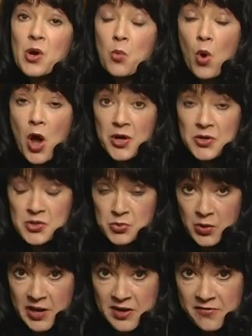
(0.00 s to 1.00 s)
our water's
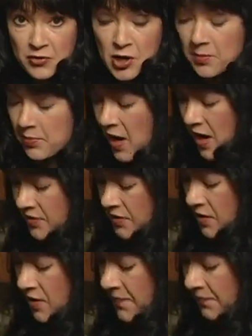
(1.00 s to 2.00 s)
ready for our
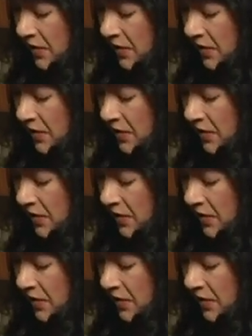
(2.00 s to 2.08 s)
pasta.